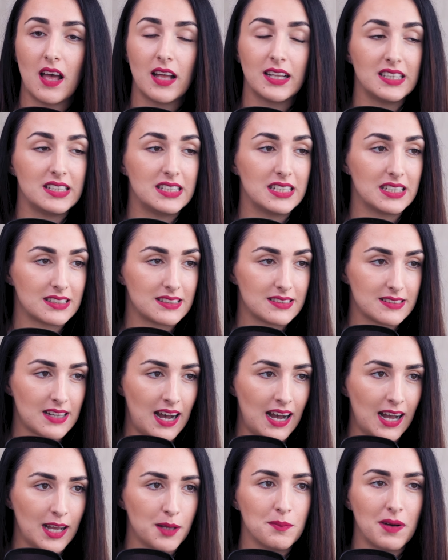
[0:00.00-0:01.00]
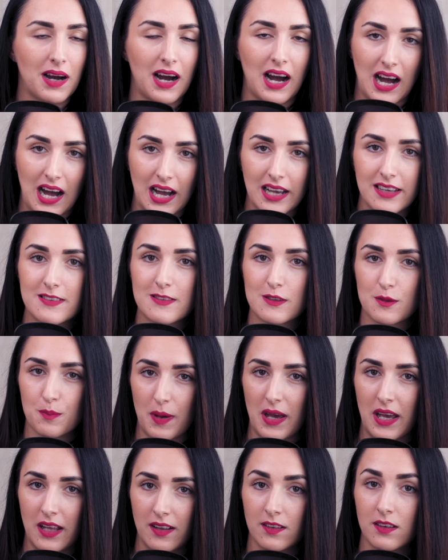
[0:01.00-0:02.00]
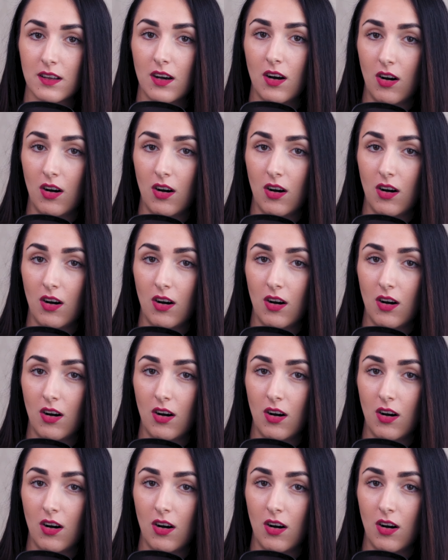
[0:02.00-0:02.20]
the time I spent